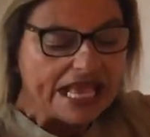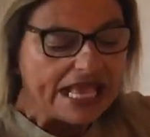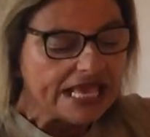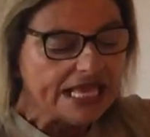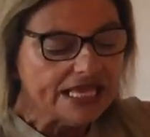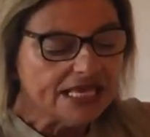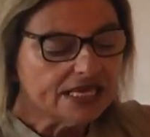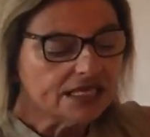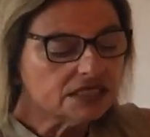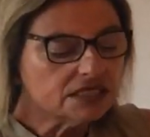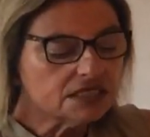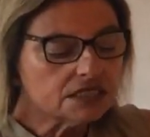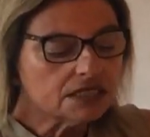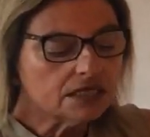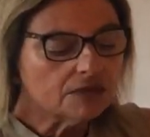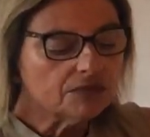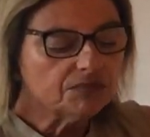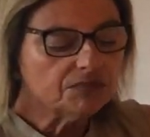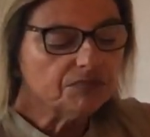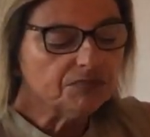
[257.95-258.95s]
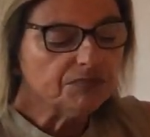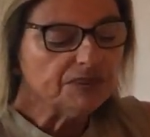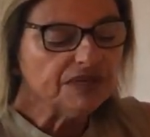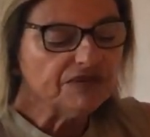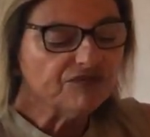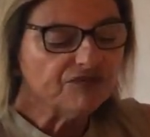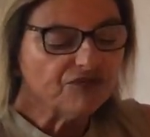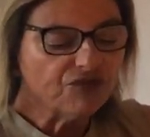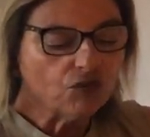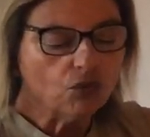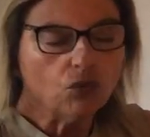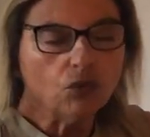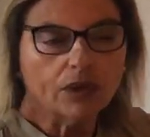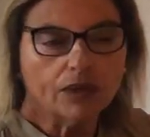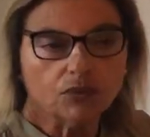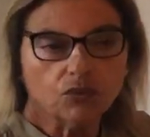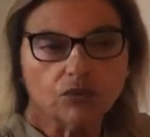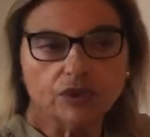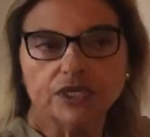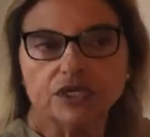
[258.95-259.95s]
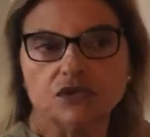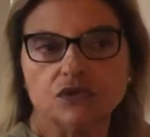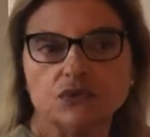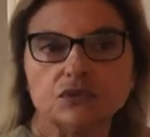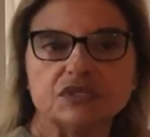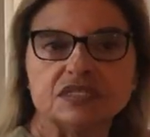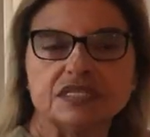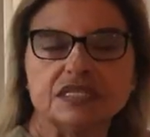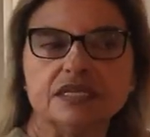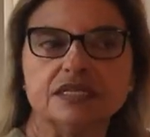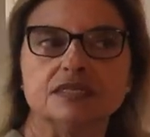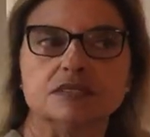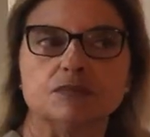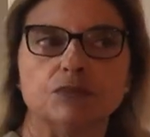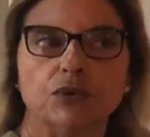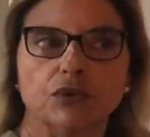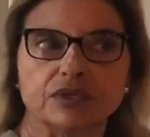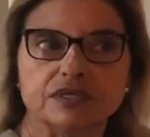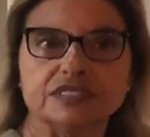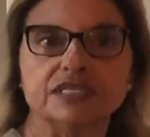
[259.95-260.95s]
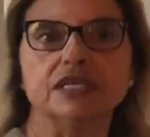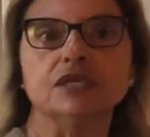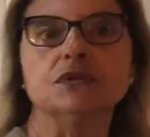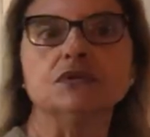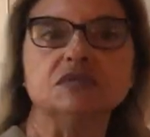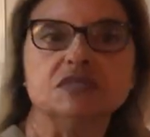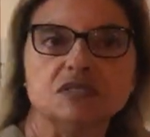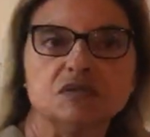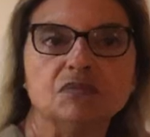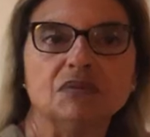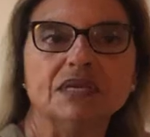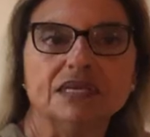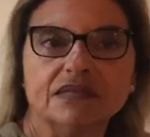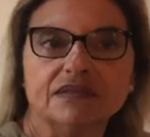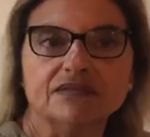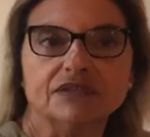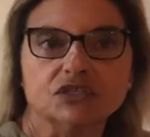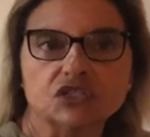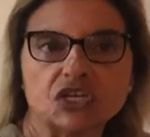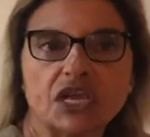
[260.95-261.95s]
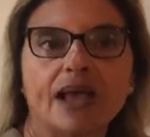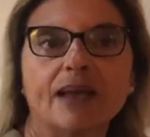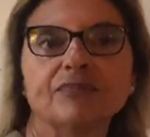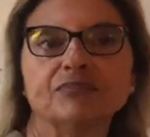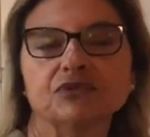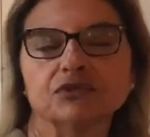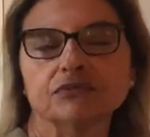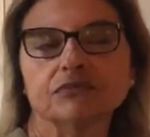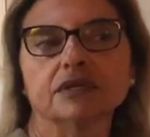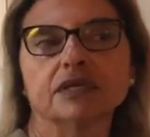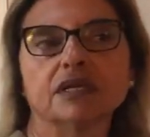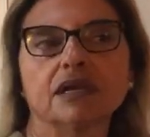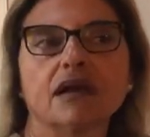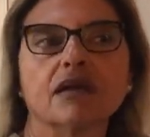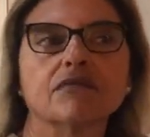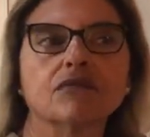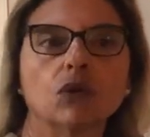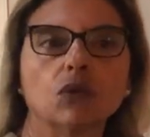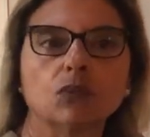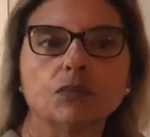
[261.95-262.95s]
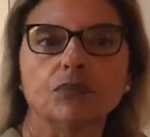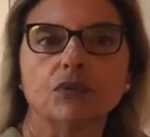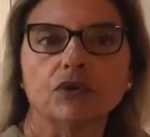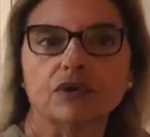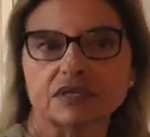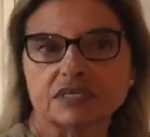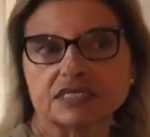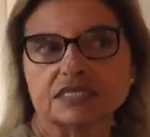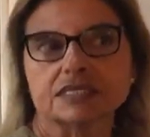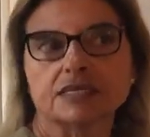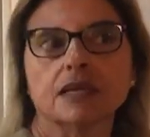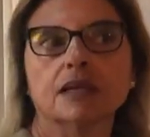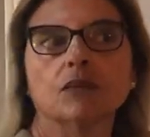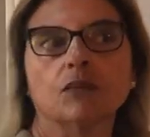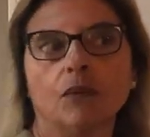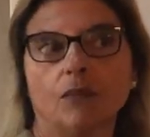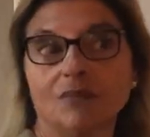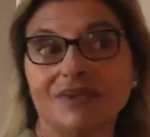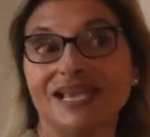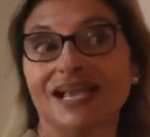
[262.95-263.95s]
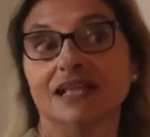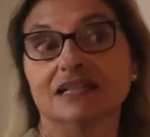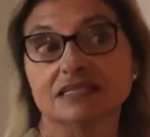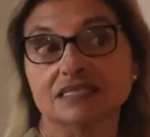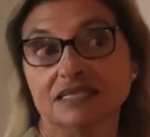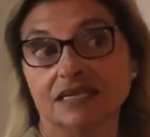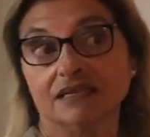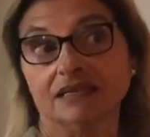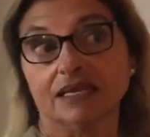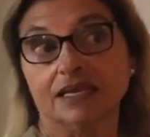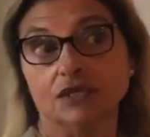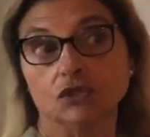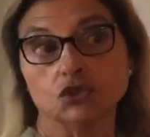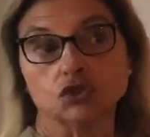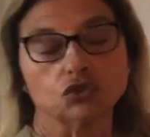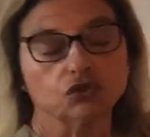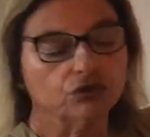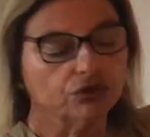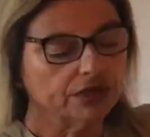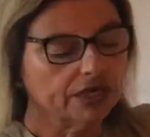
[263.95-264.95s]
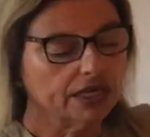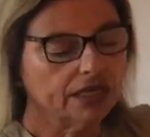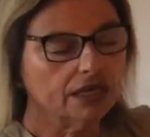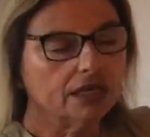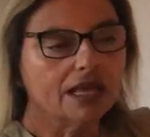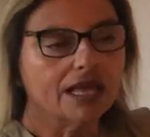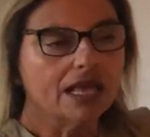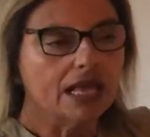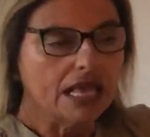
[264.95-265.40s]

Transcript: And before we use these books that used to be in the chapter in our old books when we had Cengage Learning,